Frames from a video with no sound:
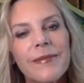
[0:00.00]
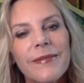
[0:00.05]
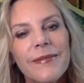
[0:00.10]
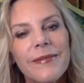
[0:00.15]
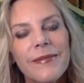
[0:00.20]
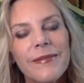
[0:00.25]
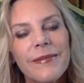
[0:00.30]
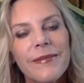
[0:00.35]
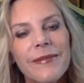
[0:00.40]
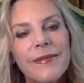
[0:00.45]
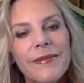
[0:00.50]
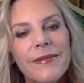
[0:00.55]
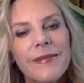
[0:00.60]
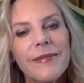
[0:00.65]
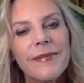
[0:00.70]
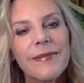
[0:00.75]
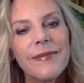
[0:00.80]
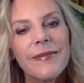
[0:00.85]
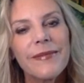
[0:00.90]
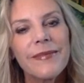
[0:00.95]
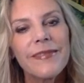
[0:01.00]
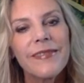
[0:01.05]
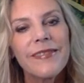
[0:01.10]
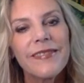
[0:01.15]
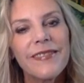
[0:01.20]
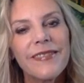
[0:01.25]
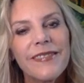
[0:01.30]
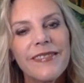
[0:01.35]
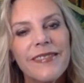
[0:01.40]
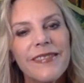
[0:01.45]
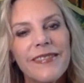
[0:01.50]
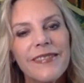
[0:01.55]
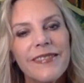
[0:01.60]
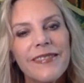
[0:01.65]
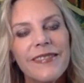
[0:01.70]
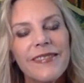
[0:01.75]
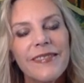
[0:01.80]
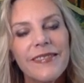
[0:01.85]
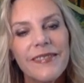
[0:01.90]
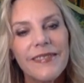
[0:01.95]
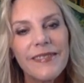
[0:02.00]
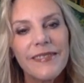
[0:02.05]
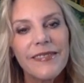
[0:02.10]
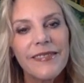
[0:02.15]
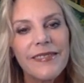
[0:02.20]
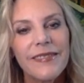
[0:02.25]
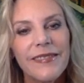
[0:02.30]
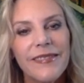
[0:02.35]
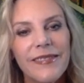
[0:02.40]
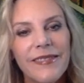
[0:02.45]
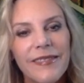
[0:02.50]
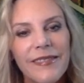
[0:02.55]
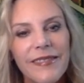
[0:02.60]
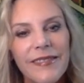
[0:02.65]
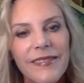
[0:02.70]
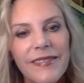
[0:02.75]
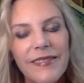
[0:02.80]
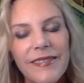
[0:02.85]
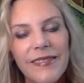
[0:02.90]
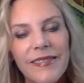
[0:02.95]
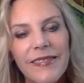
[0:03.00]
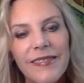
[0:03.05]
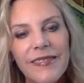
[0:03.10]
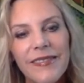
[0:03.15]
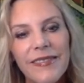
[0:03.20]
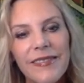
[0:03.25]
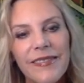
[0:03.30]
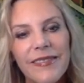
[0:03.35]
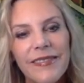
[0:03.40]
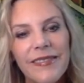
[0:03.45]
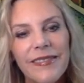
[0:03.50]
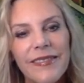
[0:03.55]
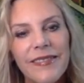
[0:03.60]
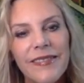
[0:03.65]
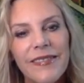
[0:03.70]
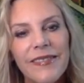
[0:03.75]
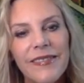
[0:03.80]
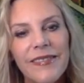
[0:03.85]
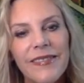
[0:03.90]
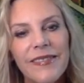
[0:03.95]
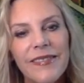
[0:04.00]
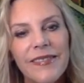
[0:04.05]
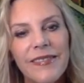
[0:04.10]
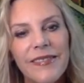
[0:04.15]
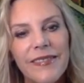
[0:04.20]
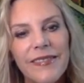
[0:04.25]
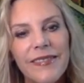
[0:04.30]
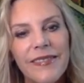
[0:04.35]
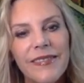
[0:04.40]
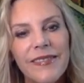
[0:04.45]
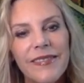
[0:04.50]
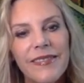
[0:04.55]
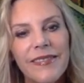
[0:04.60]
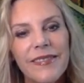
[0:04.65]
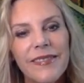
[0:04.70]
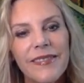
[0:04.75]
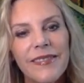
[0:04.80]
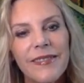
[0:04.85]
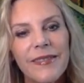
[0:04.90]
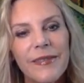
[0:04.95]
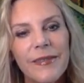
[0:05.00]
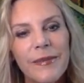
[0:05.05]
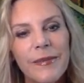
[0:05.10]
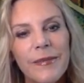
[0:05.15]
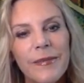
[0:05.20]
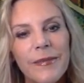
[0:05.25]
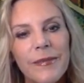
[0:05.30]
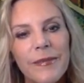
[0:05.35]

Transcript: The person shown says nothing.